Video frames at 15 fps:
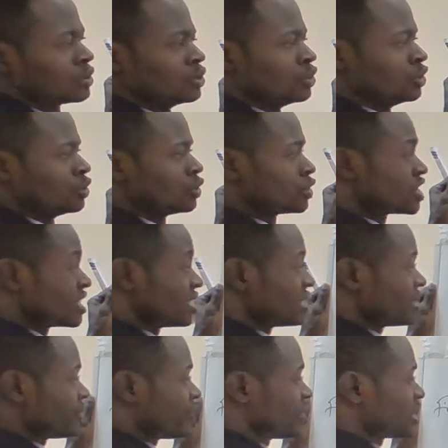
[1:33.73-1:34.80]
using
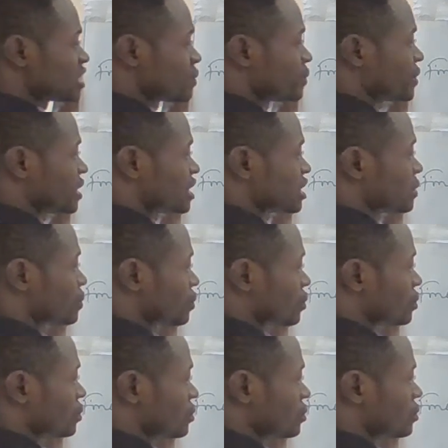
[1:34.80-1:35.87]
the first principle.